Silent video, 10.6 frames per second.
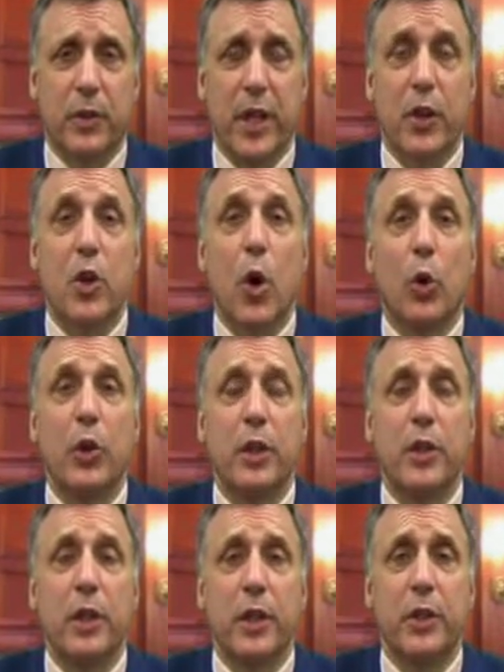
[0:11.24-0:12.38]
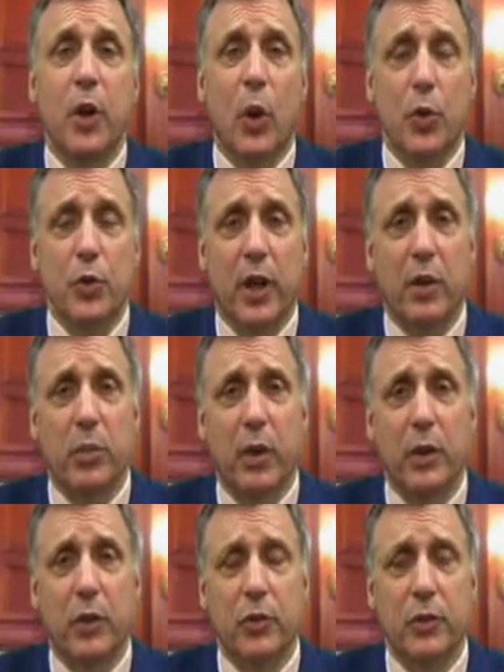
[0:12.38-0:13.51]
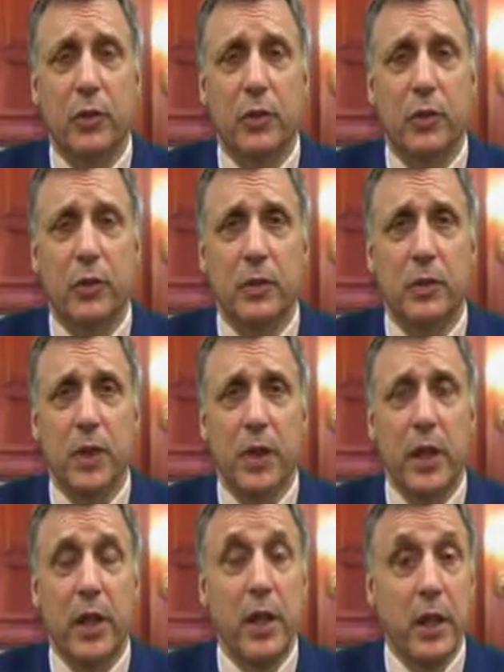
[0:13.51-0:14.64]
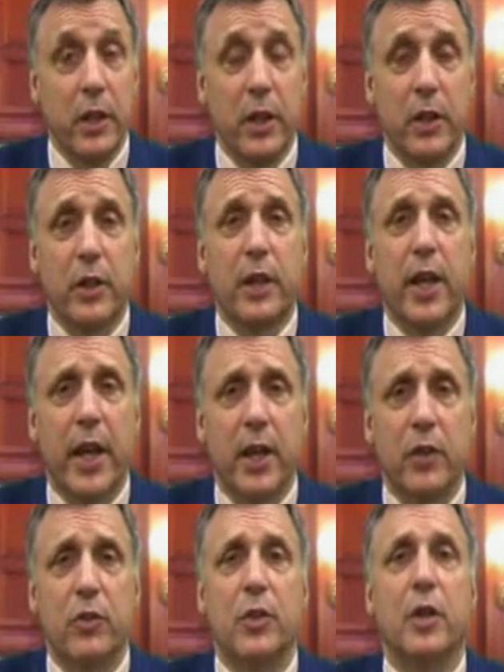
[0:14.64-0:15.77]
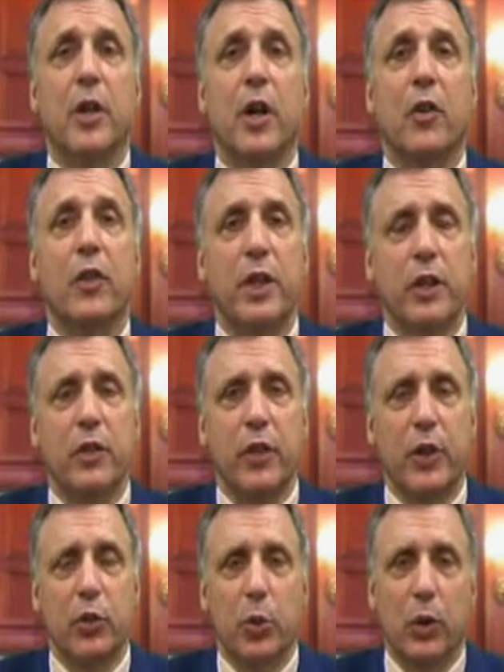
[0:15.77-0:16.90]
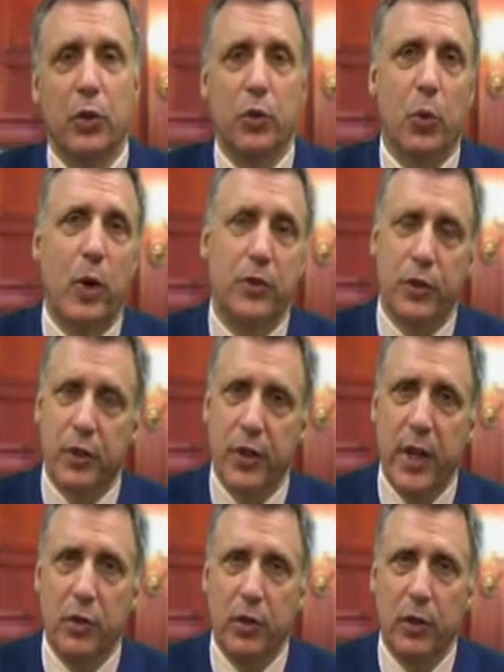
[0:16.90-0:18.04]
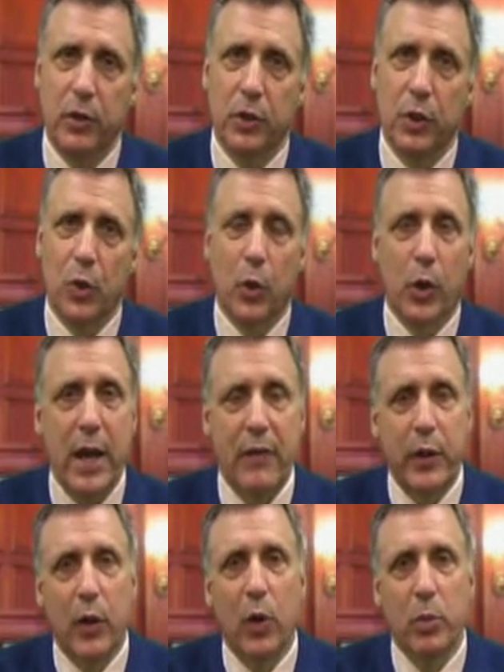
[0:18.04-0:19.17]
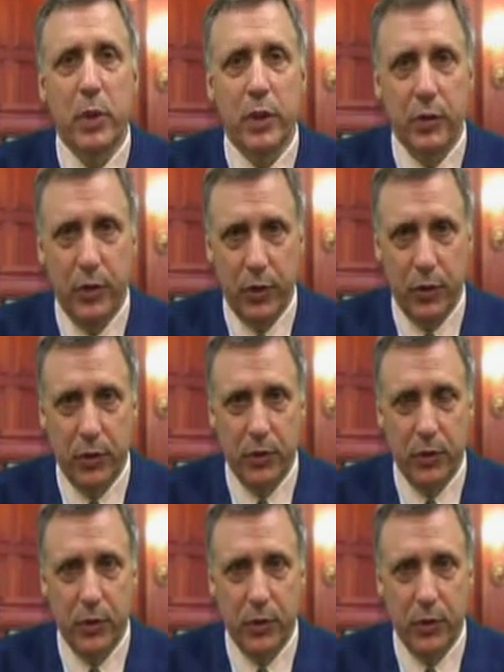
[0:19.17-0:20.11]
that no good deed goes unpunished. In the case of individuals who are successful or have their own businesses,